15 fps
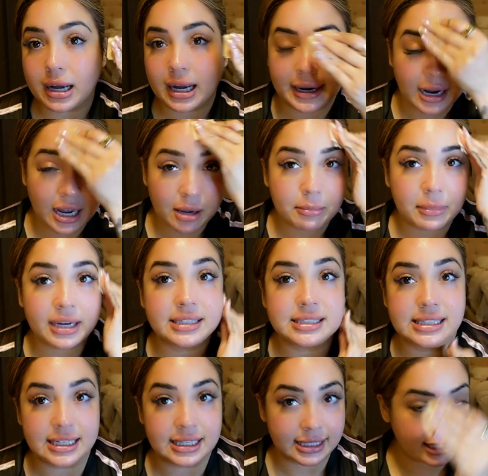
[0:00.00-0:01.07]
I got my
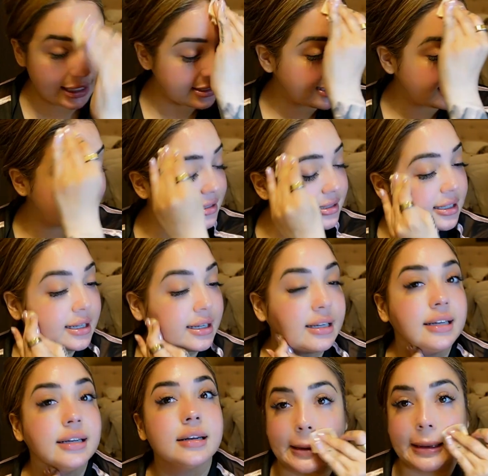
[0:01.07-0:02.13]
DNA test
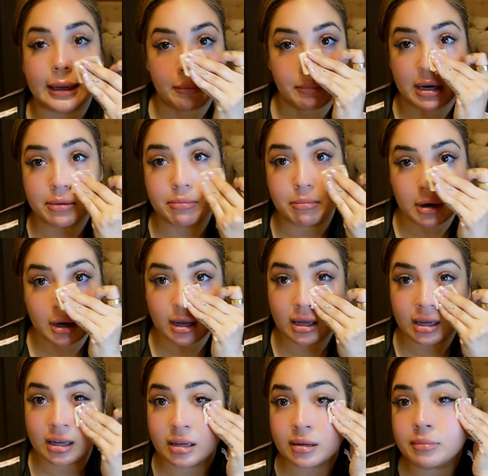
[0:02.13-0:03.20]
done, and my
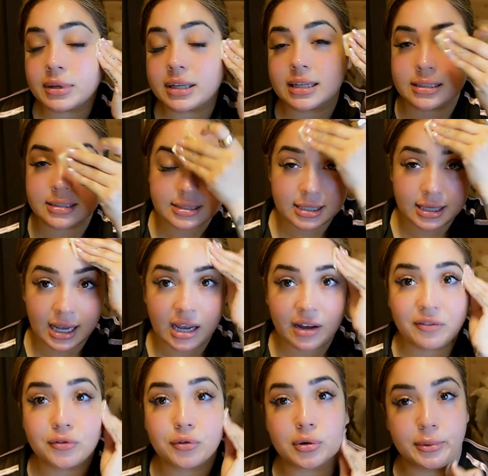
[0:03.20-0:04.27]
mom is
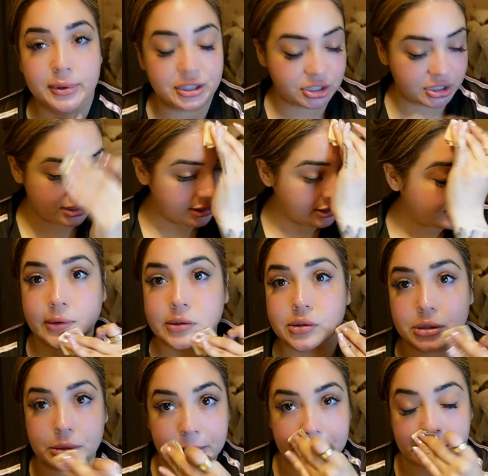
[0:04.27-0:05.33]
half Norwegian. So
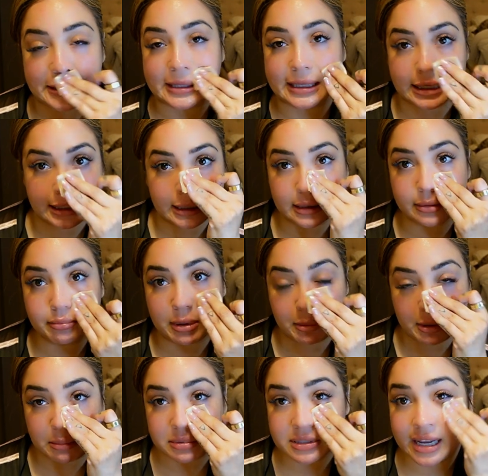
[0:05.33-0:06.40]
you would think my
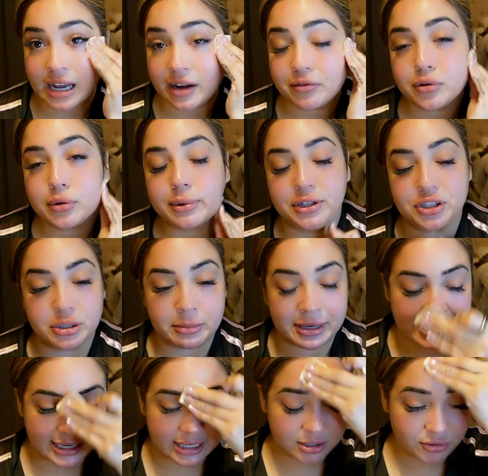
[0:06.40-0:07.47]
mom's half Norwegian, my
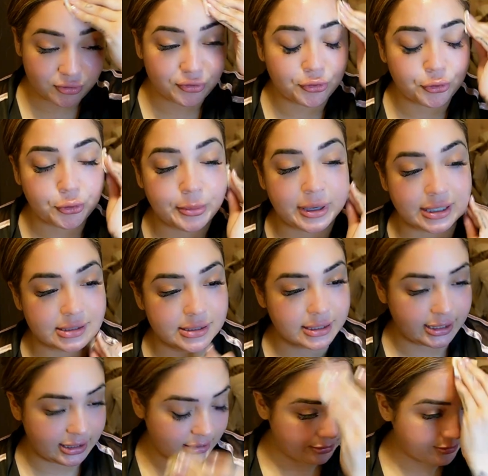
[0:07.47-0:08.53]
dad's full
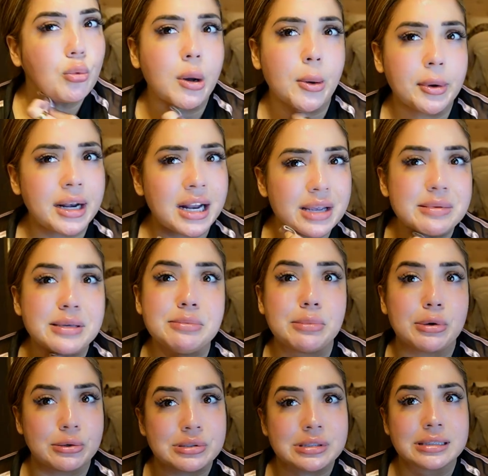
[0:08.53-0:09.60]
Mexican. What would I be
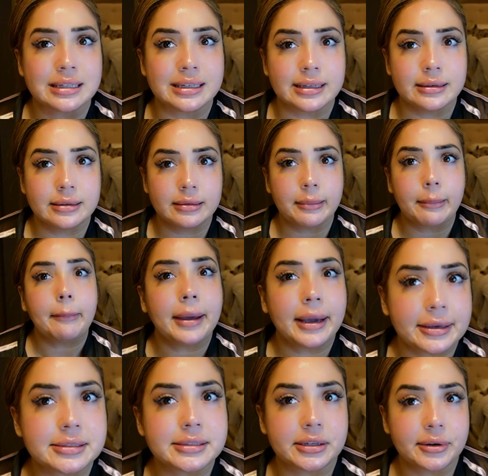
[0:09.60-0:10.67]
mostly?
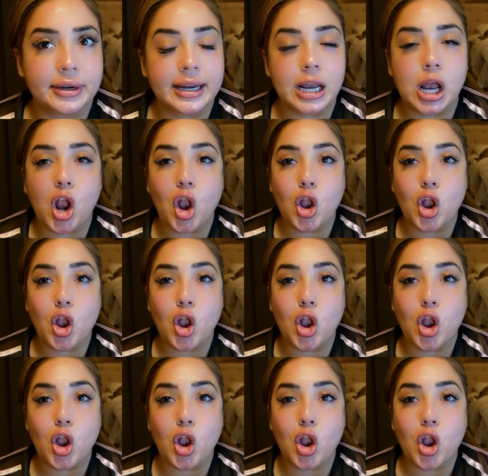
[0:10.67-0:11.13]
Mexican, right?